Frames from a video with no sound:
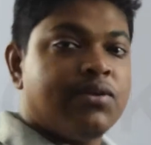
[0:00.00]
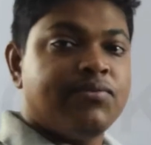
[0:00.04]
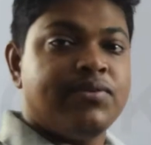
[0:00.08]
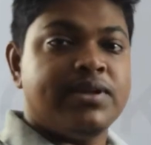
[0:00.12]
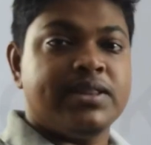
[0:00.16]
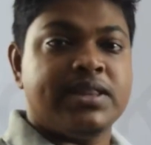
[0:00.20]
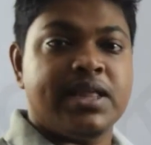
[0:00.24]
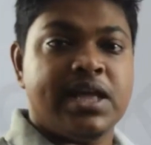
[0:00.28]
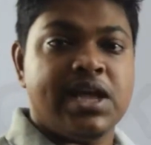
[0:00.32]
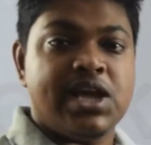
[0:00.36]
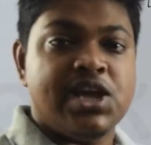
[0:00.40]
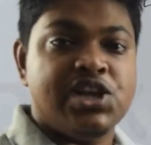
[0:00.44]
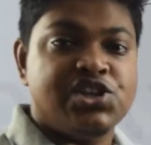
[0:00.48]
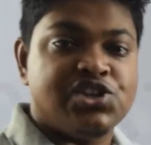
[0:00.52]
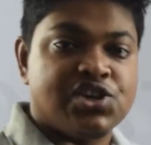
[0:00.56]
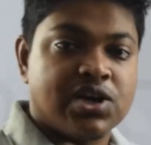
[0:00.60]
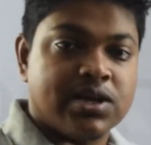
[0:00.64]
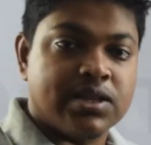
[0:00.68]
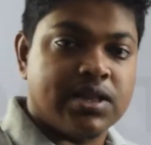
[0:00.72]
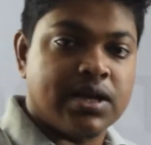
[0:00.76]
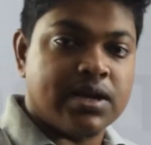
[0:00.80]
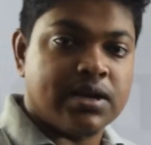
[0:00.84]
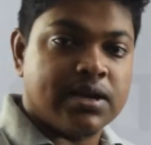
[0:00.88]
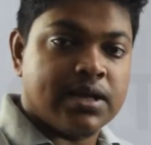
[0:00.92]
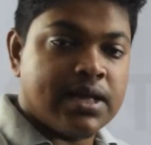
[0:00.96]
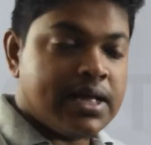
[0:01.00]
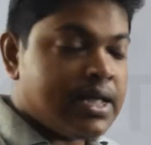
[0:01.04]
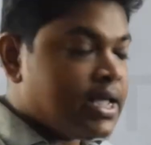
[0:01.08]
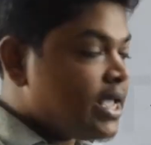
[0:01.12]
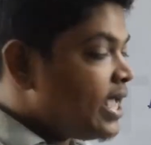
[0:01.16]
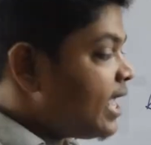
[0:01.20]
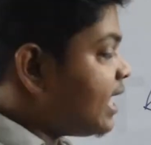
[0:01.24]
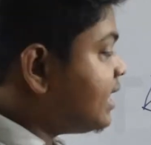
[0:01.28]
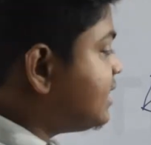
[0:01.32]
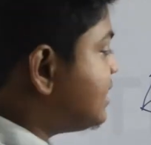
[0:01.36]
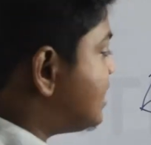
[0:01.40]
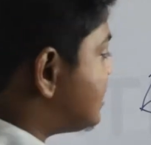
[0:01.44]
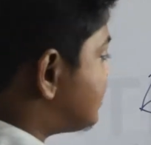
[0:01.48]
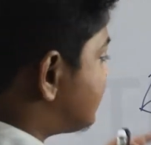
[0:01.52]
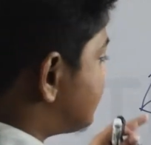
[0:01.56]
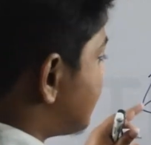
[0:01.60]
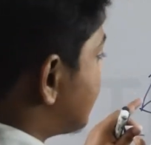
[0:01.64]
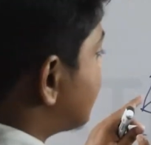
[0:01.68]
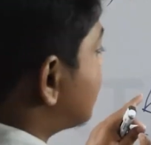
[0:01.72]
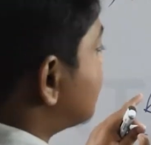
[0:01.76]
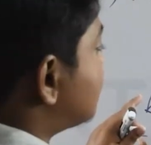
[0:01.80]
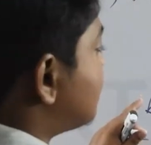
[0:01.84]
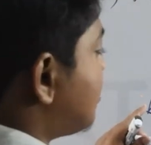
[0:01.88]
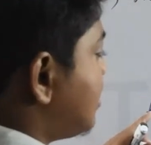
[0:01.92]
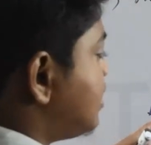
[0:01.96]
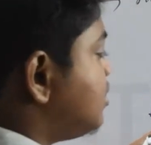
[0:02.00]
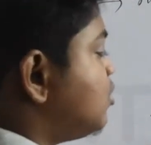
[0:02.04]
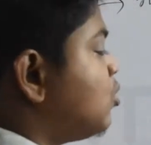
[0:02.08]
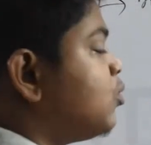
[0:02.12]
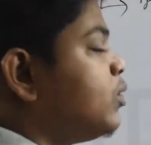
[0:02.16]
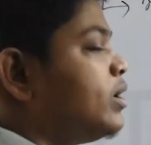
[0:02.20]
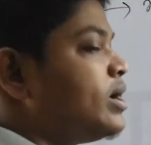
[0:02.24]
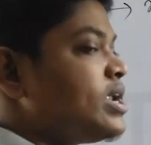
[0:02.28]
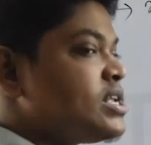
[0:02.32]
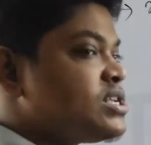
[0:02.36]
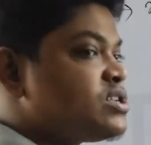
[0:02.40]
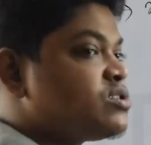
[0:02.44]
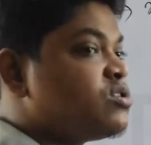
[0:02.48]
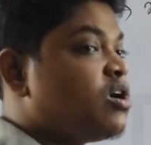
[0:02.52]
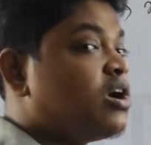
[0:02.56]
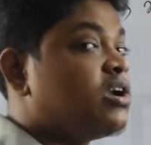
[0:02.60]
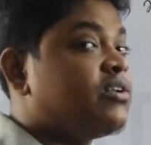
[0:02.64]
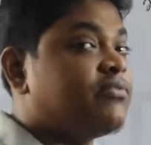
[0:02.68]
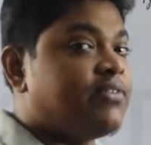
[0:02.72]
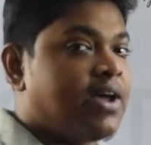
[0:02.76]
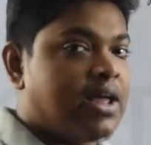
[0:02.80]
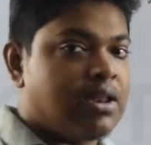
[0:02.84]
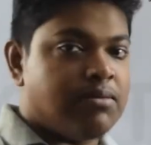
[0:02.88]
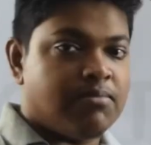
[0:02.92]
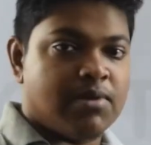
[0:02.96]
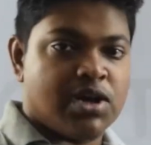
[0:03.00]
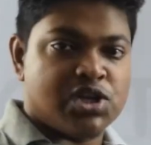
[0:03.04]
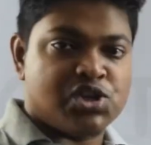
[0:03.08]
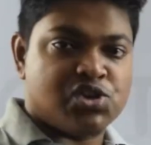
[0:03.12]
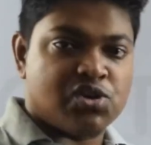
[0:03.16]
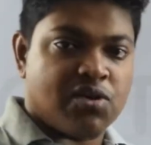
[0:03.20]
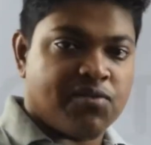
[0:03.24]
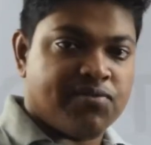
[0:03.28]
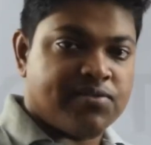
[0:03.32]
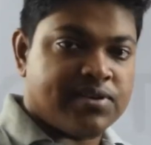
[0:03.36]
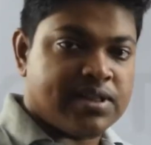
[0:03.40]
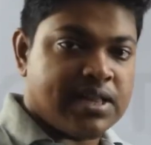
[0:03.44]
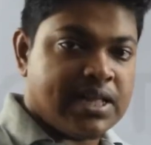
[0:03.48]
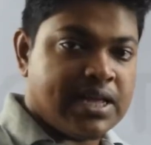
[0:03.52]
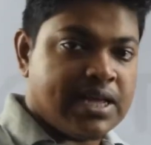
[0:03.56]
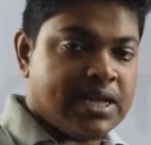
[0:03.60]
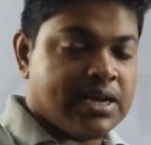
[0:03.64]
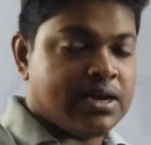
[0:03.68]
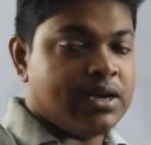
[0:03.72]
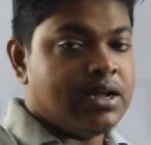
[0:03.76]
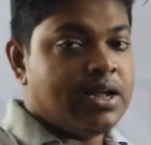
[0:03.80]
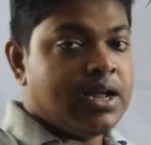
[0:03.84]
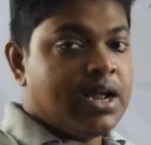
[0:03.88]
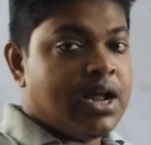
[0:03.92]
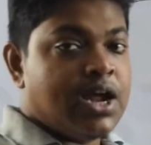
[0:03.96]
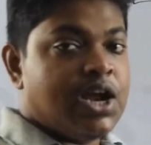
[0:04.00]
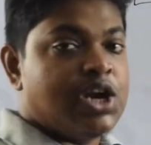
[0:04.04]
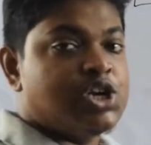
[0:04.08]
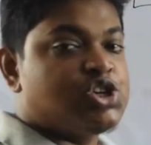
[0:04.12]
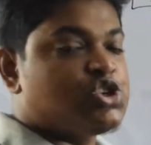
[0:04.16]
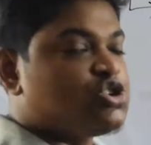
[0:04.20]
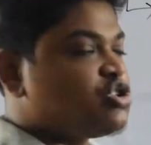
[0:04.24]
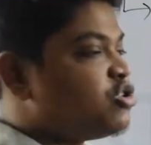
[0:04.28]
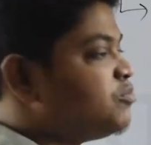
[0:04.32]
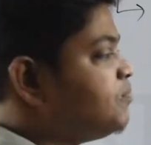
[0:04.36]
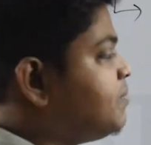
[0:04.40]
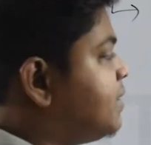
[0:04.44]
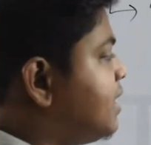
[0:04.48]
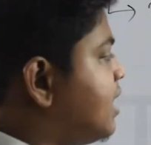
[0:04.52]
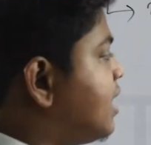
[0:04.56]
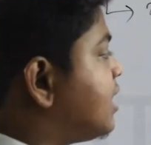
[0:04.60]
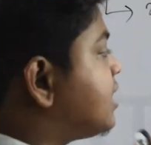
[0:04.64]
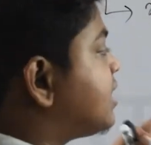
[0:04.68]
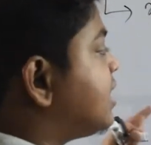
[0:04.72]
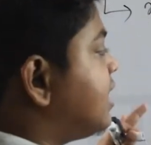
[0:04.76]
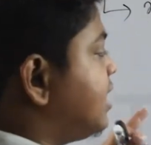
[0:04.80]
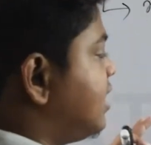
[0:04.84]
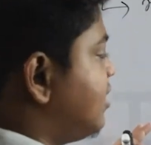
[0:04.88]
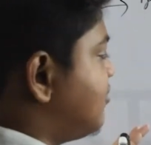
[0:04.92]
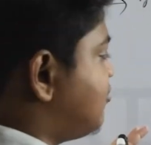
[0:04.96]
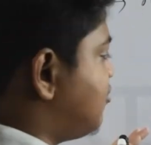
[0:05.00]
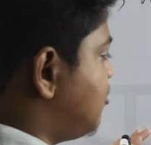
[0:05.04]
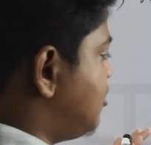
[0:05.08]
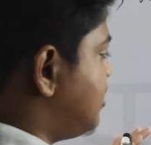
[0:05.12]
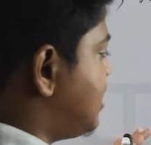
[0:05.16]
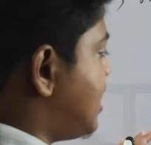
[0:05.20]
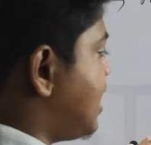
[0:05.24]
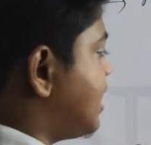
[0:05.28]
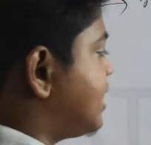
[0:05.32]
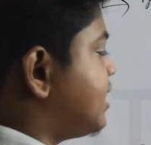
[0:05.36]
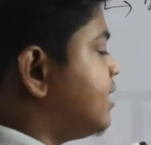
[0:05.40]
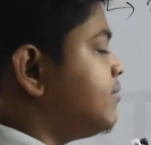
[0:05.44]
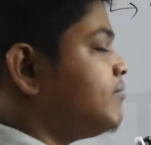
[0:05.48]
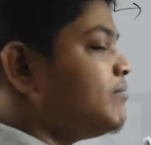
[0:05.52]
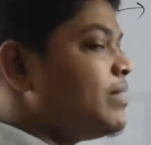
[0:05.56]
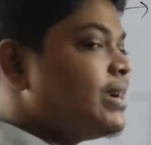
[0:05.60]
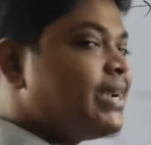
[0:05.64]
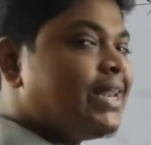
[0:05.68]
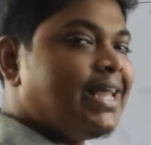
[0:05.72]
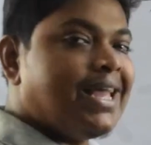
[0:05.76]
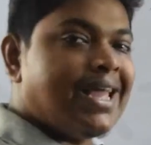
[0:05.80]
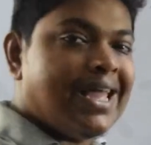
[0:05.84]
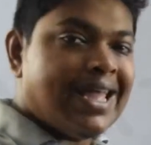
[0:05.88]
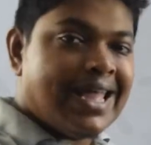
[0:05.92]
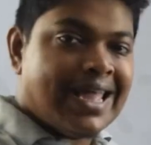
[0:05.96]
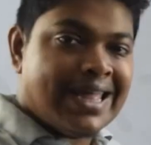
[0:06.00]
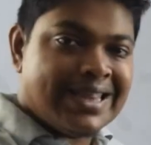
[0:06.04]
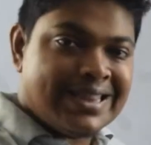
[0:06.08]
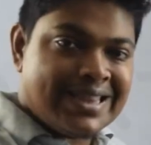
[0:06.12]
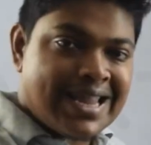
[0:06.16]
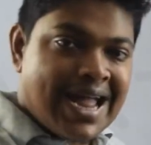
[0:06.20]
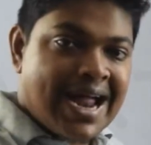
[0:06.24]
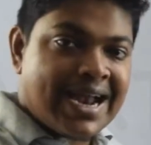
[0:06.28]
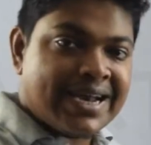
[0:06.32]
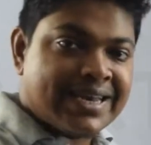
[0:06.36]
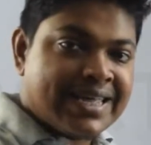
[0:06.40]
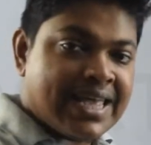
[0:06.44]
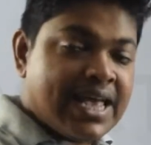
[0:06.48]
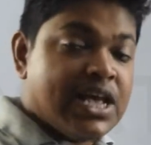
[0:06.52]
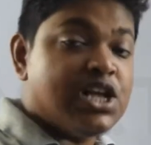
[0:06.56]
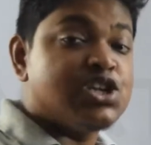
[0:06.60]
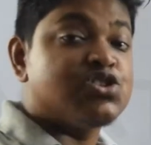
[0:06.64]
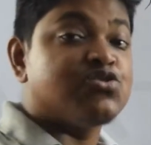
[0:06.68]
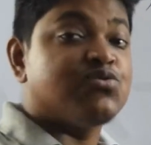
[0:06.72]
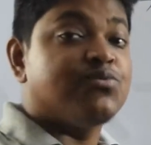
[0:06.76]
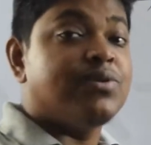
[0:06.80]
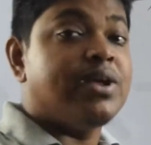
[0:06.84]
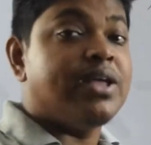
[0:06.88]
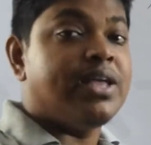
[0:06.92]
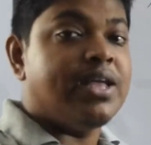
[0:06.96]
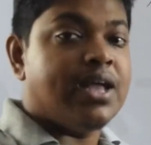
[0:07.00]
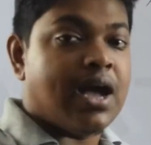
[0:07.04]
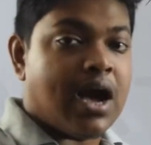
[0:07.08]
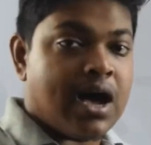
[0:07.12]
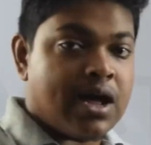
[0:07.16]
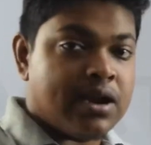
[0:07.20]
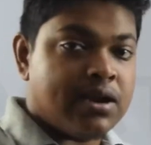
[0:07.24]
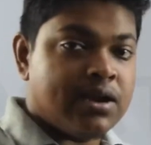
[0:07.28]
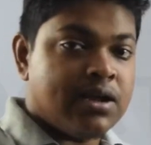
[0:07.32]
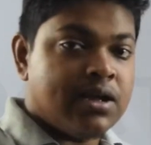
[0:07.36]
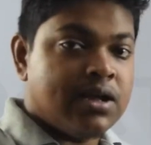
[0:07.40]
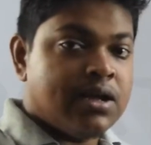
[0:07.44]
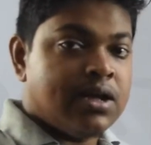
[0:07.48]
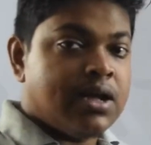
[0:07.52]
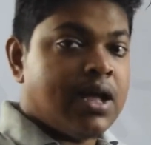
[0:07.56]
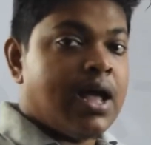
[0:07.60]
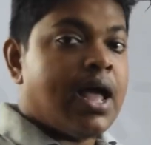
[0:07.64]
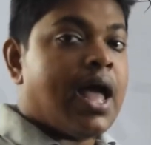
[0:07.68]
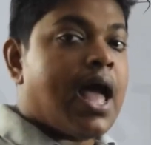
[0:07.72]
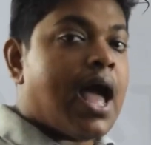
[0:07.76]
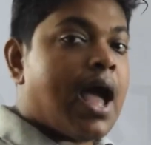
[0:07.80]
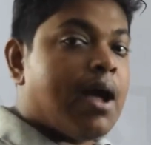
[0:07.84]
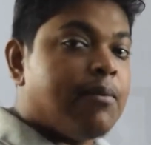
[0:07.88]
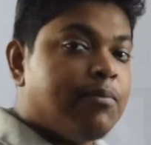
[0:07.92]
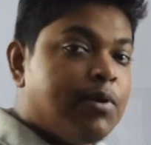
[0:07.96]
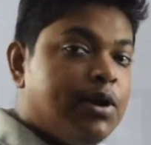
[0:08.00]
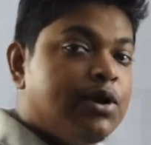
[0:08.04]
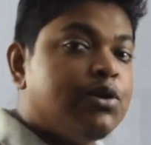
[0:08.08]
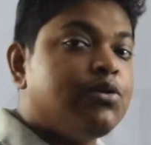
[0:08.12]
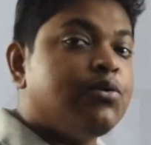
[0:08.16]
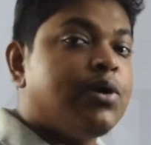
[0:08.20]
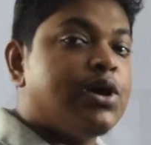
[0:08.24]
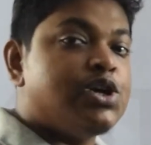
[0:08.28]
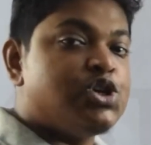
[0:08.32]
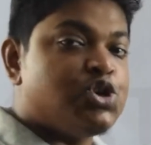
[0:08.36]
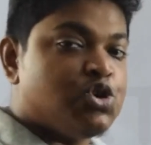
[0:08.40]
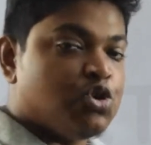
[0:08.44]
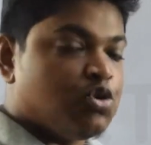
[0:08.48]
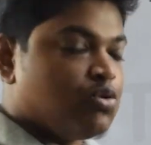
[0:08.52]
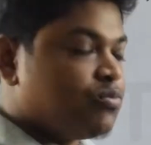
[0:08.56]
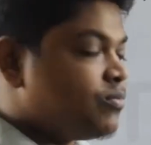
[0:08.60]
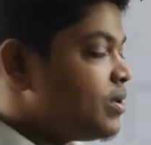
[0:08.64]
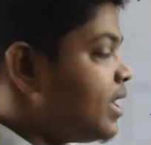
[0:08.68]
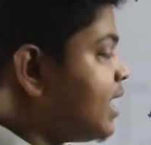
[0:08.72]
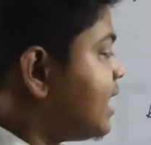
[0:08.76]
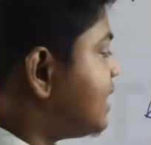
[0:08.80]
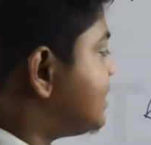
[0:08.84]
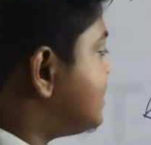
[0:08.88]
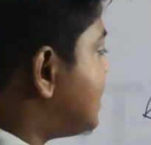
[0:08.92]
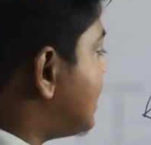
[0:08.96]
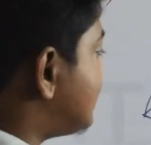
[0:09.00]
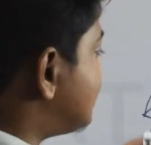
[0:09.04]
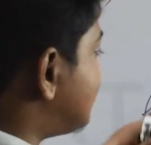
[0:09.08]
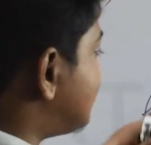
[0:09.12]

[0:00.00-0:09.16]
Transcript: with each other. In this diagram, I know it is not very much of clear. It should be a colorful diagram, but in that case, we are able to assume that